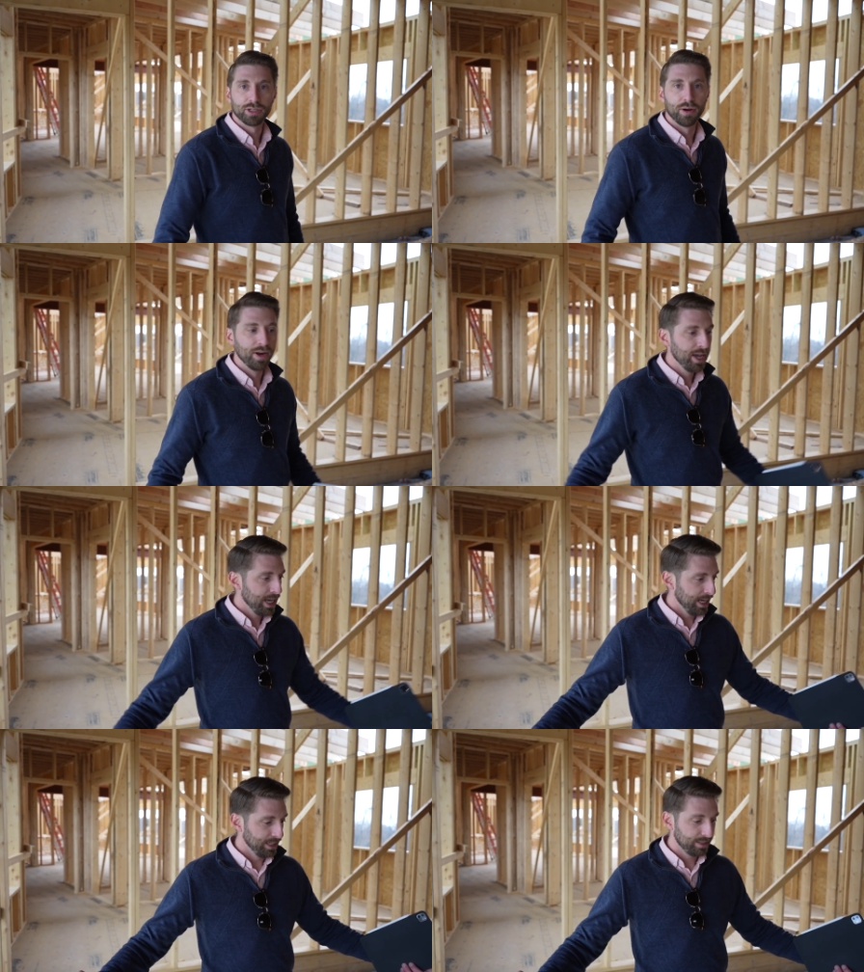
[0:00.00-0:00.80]
So
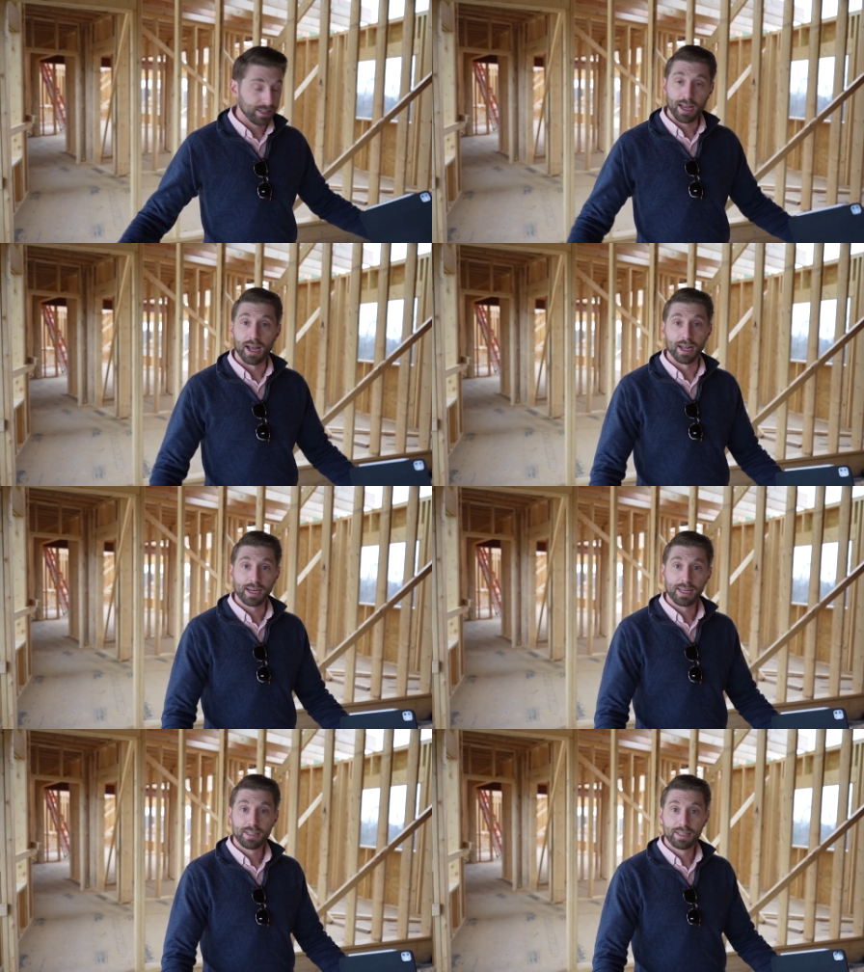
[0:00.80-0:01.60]
it's
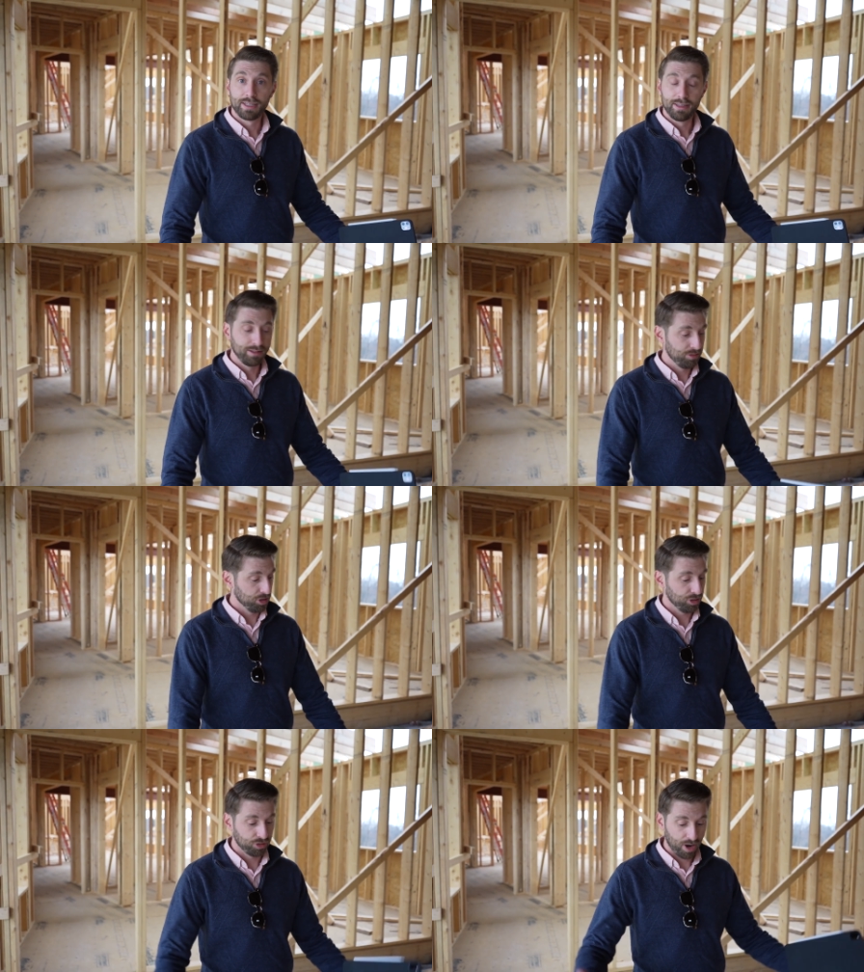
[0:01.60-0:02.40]

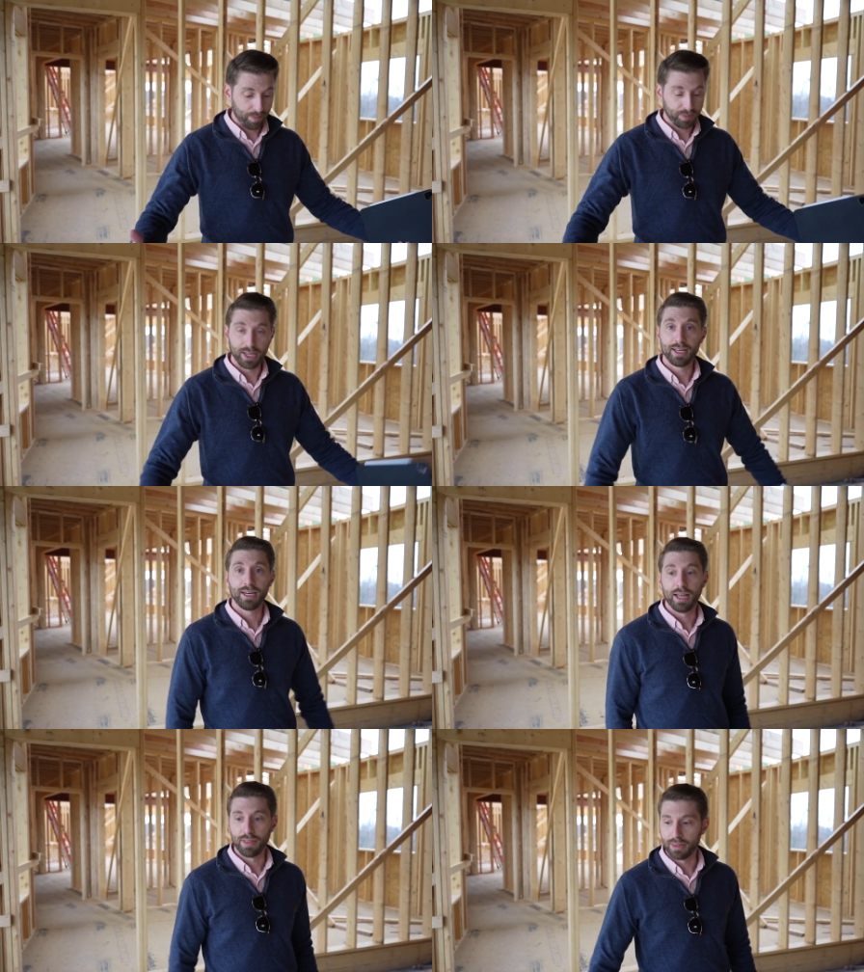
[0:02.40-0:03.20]
just dropped in,
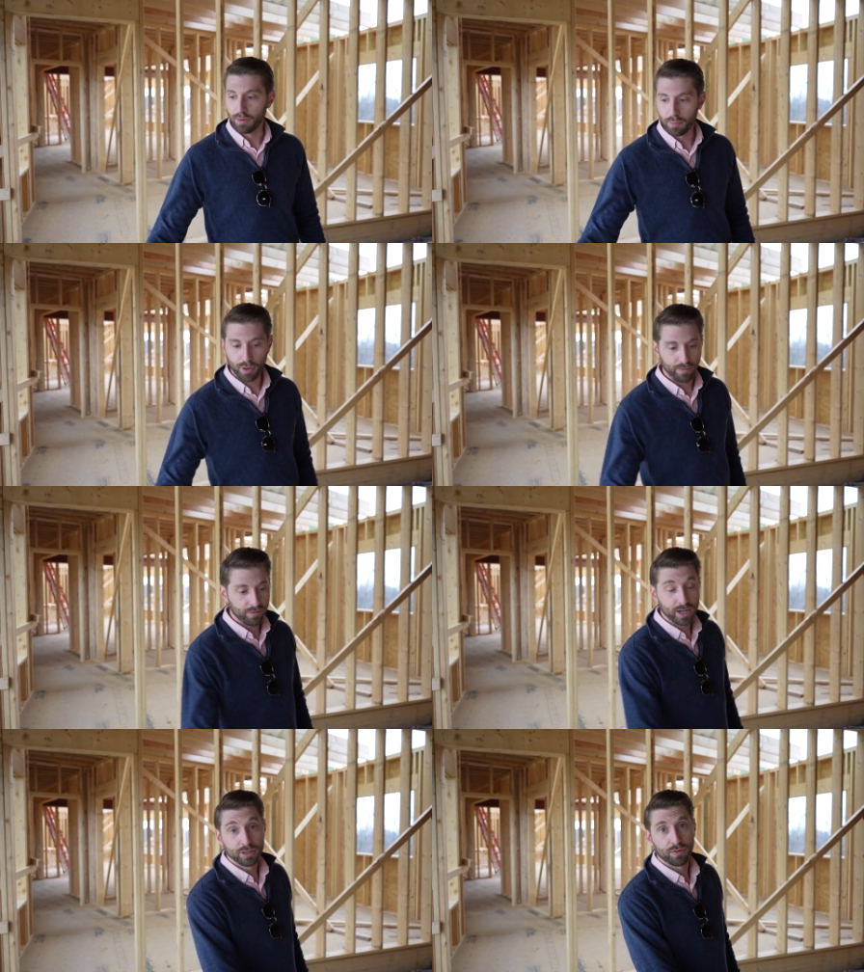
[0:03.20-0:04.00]
and then they'll put a
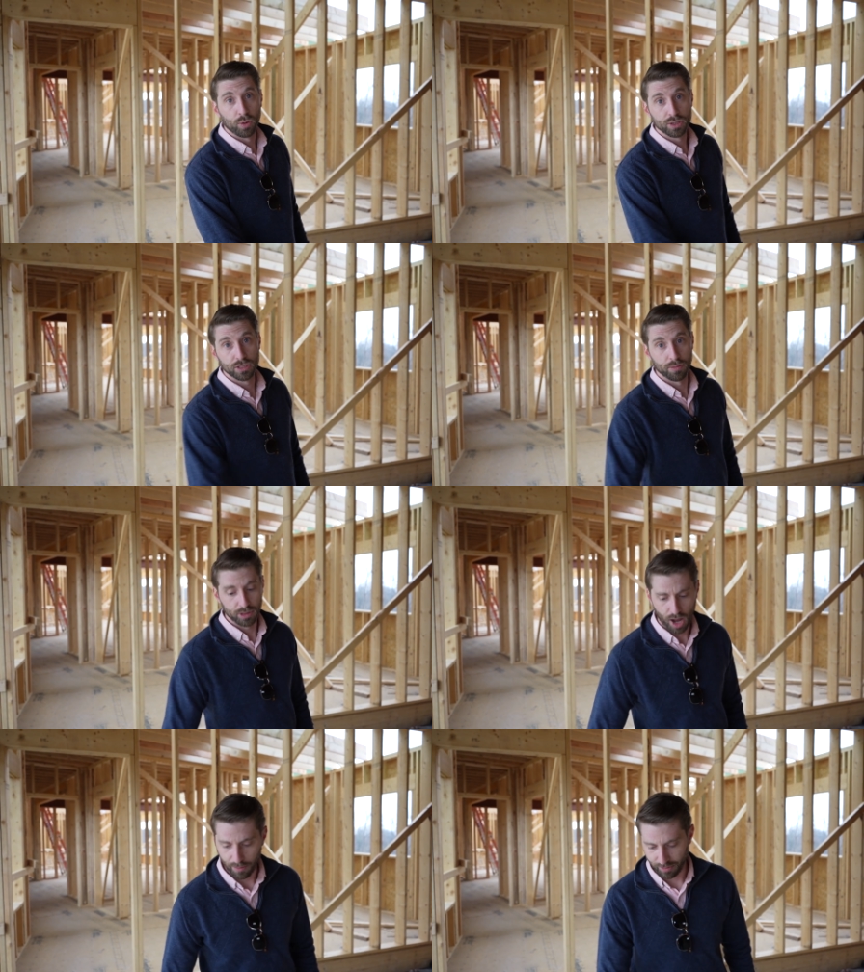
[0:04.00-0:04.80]
finished floor system on
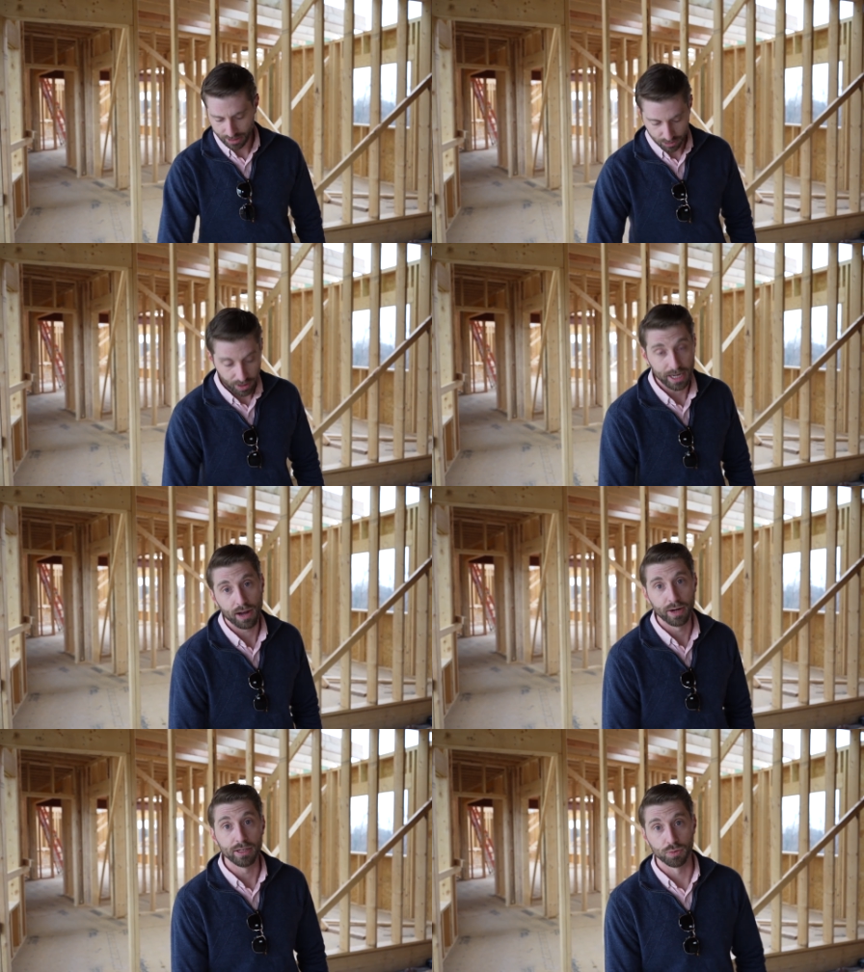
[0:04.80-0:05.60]
top of it, because right
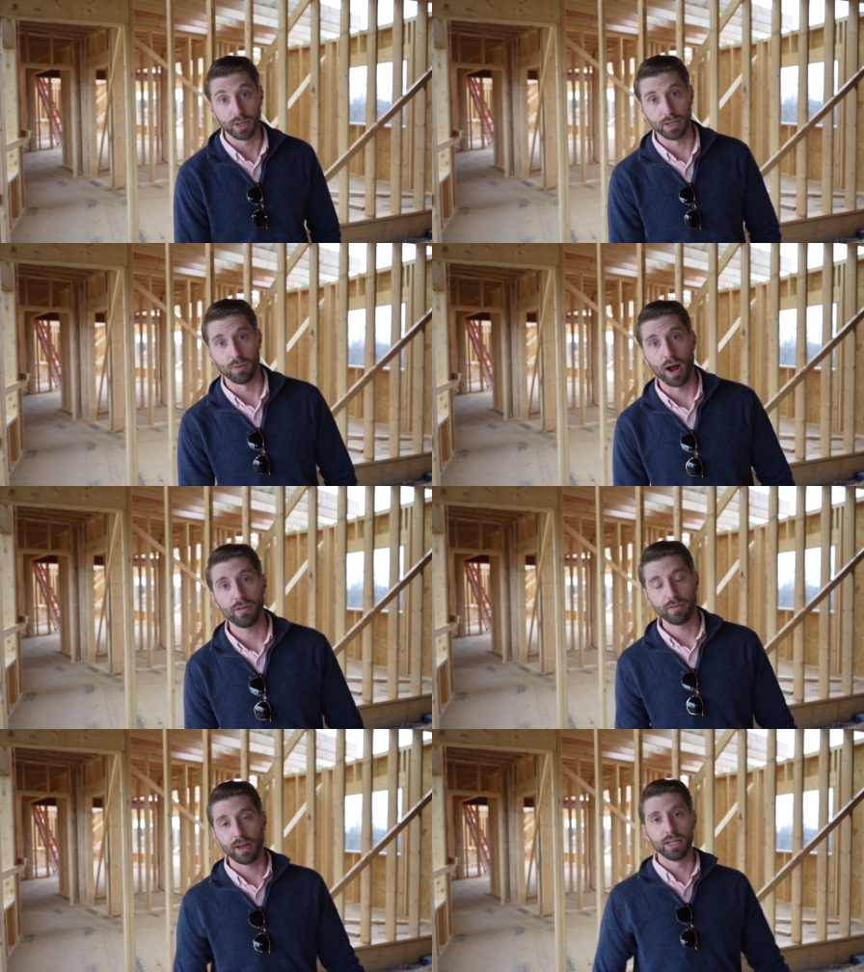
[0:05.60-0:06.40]
now it is really
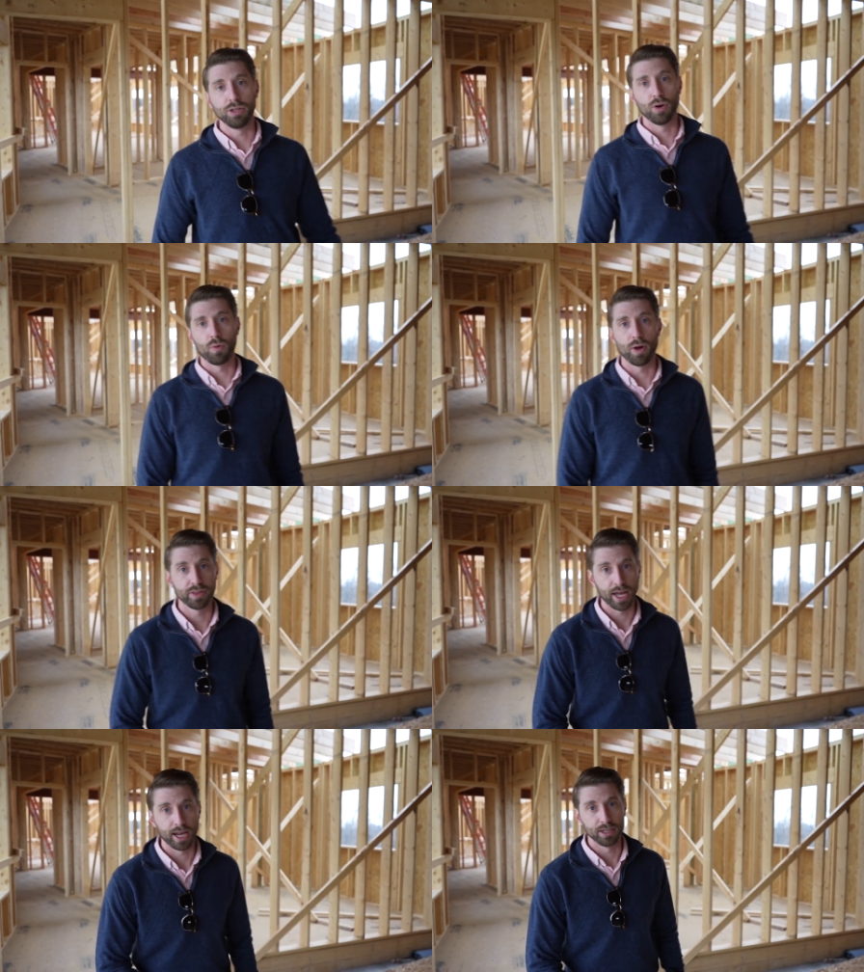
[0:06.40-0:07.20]
rough, and you don't
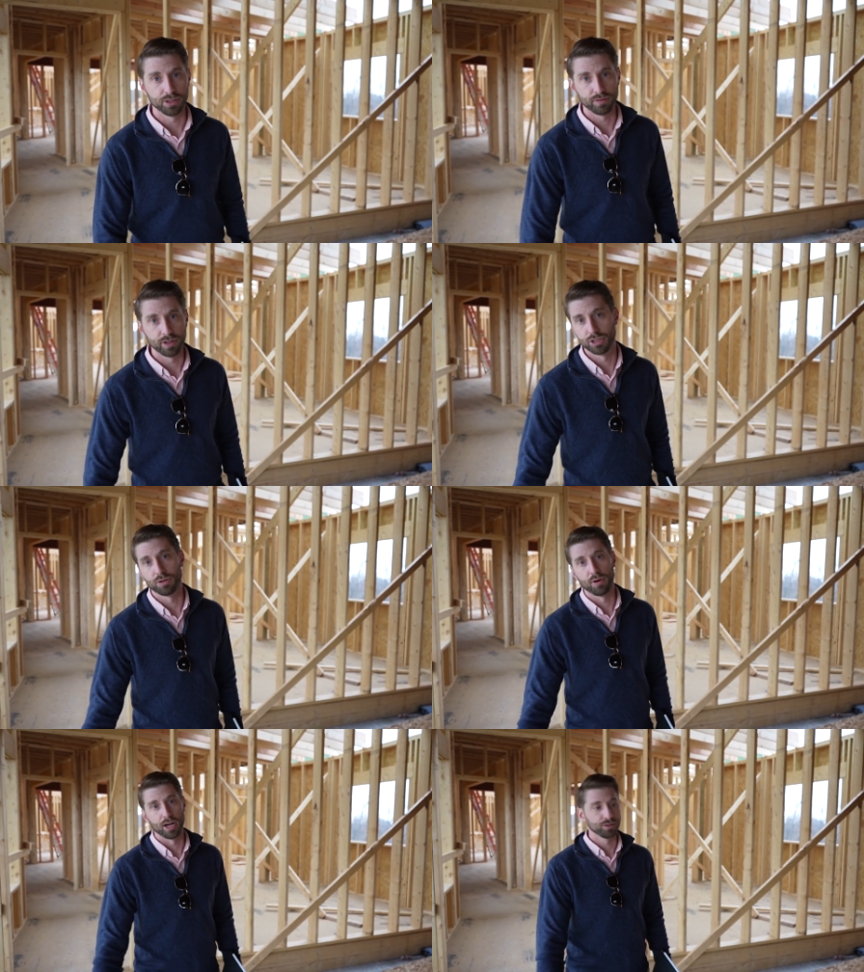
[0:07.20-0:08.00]
want that as your finished
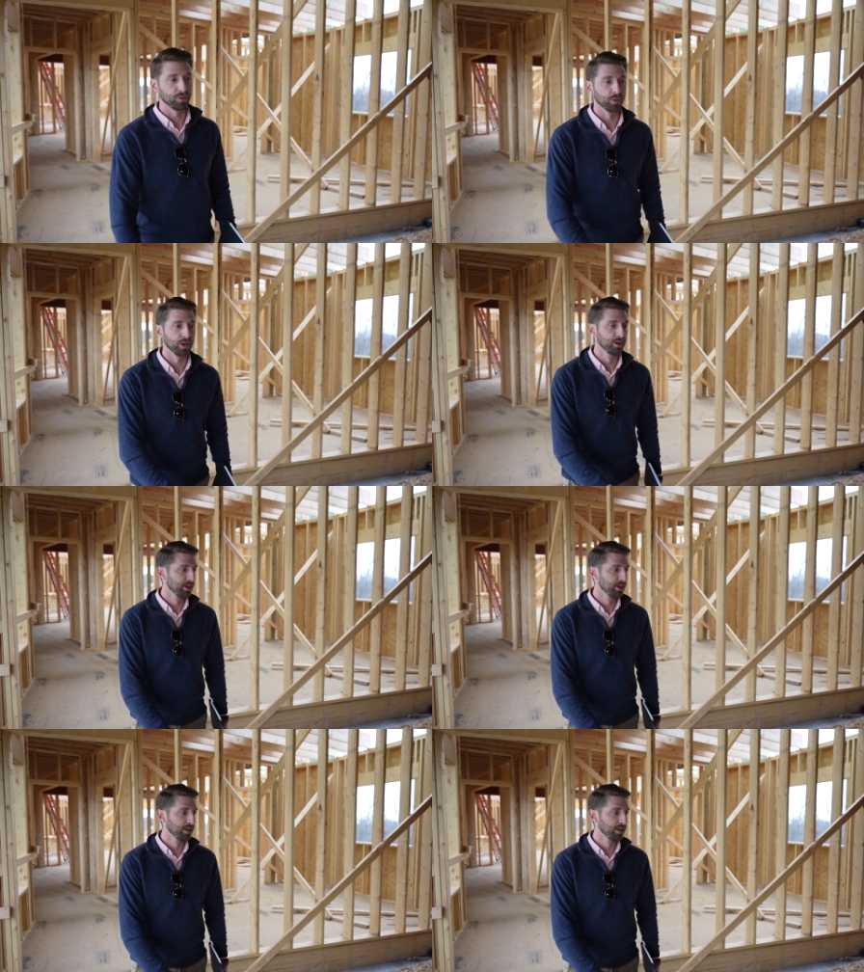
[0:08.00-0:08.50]
garage floor.